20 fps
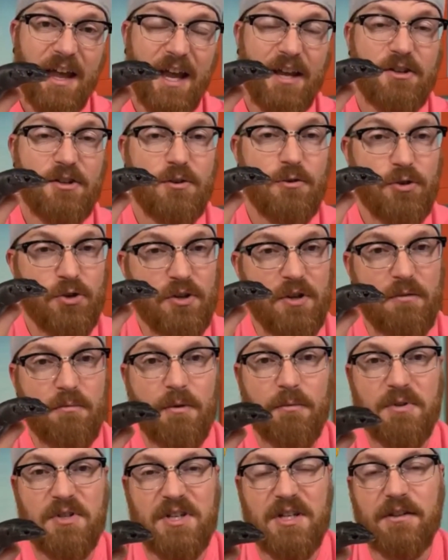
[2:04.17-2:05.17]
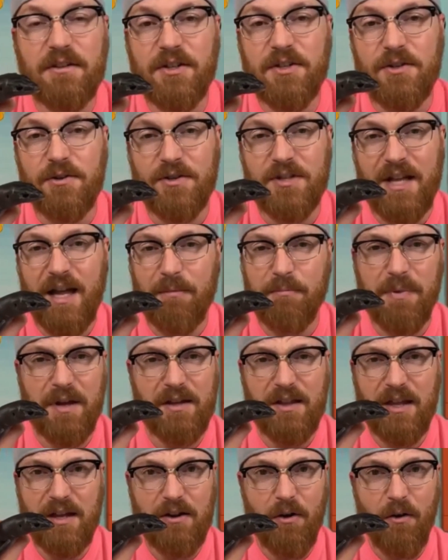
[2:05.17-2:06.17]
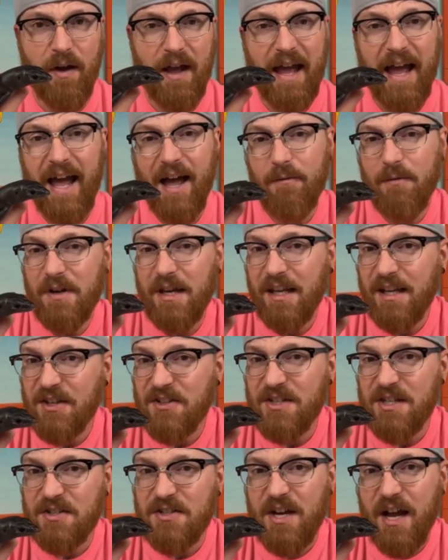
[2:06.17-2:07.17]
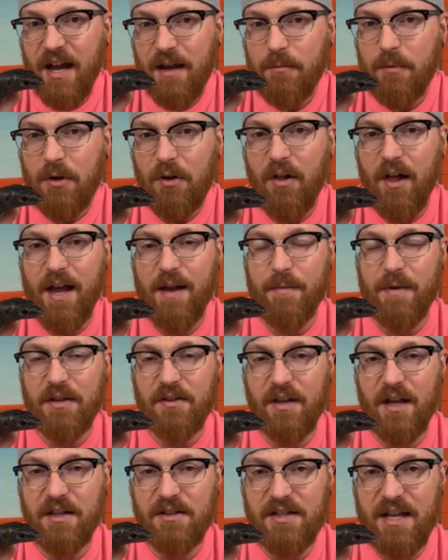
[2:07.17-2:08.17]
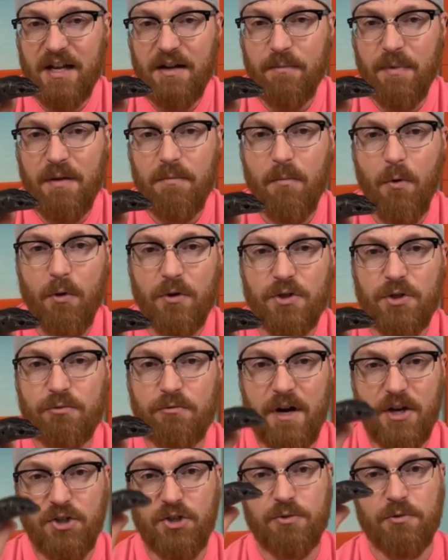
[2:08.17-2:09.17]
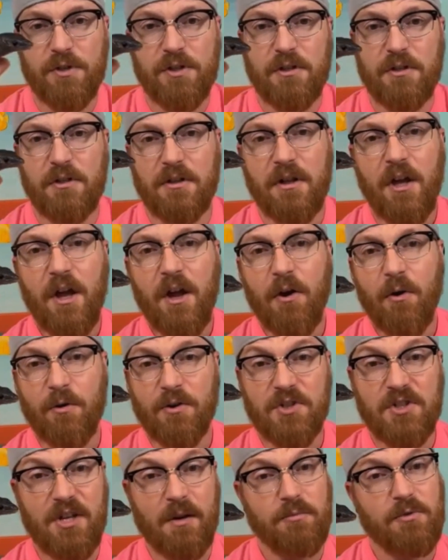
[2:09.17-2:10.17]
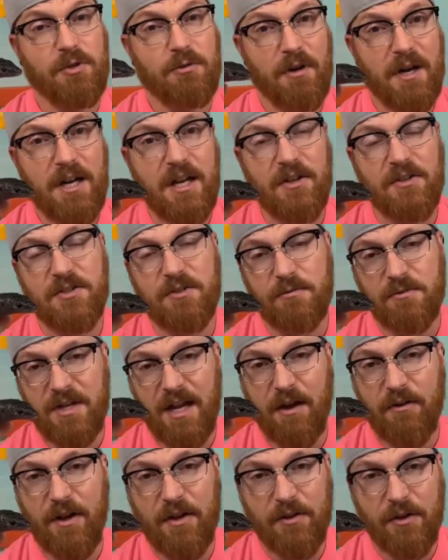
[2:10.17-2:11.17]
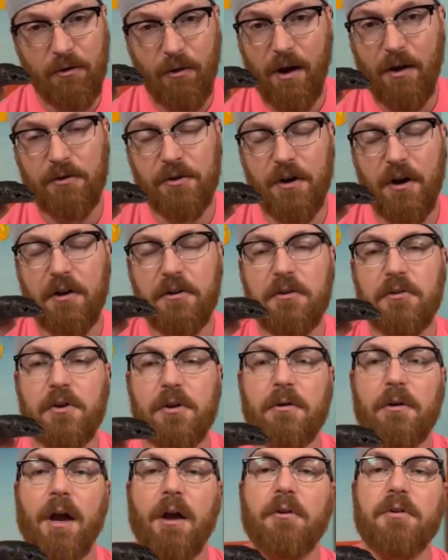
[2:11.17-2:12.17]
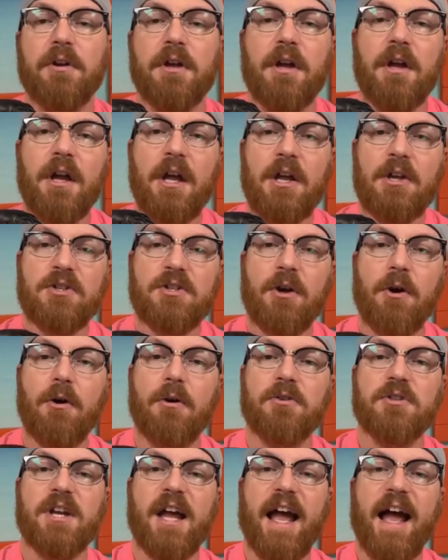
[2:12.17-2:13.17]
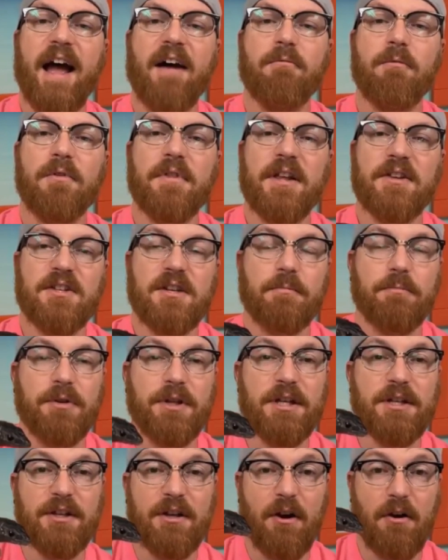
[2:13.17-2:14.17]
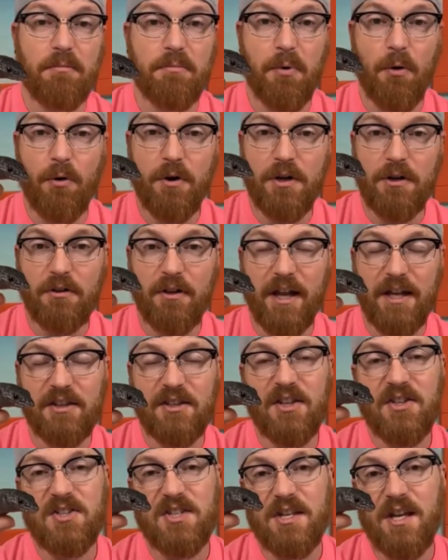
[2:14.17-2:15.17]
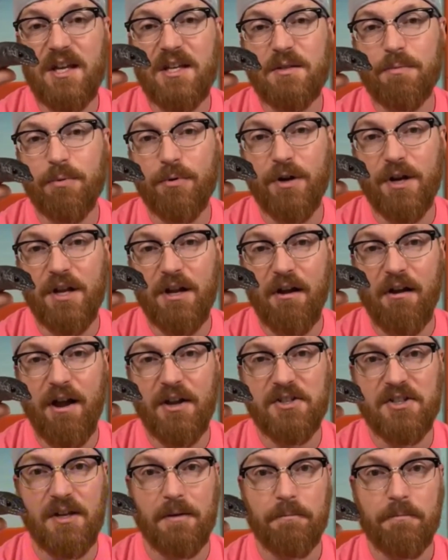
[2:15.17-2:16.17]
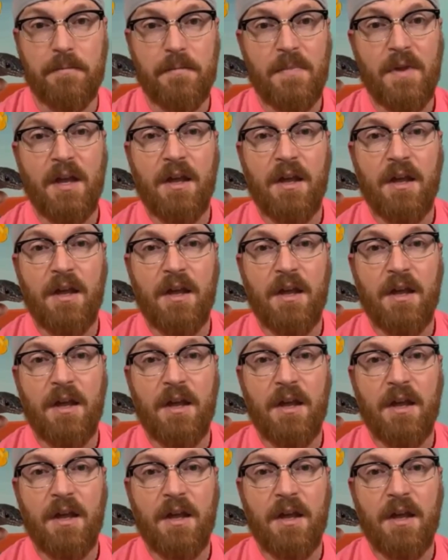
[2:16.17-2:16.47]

And usually when we see lizards that big, they don't have an easy time climbing. They tend to be more terrestrial or subterranean, so down on the ground or under the ground. So to have one that's completely arboreal like this is pretty awesome.